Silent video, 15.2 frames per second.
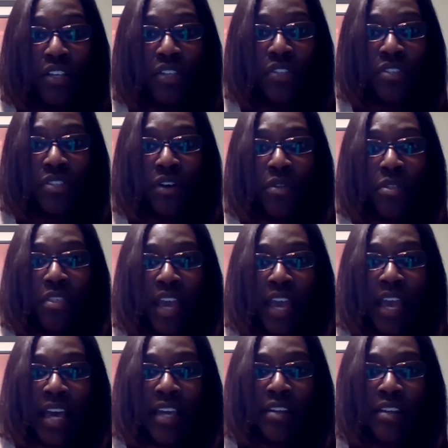so
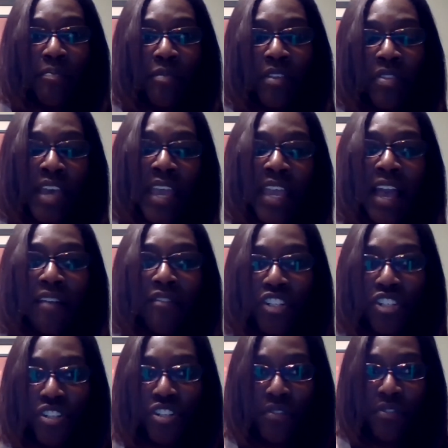that they have
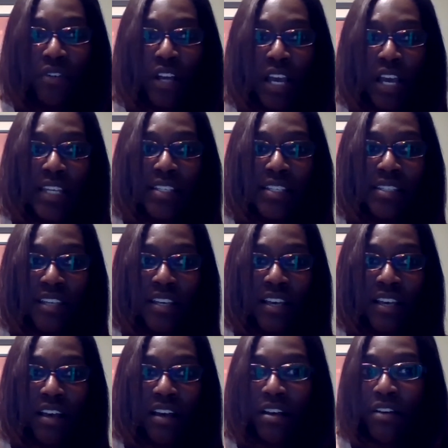a general
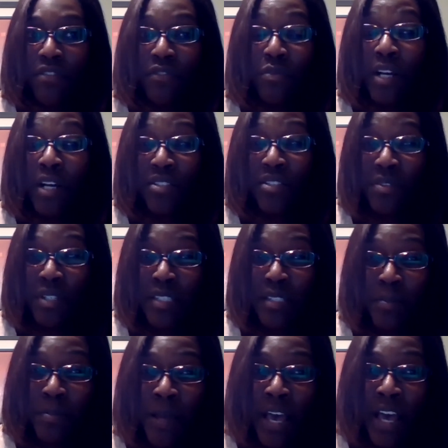idea of what to
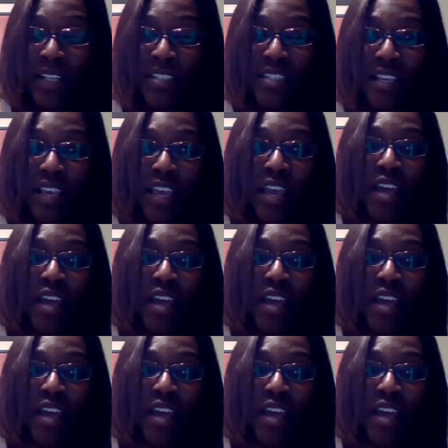expect.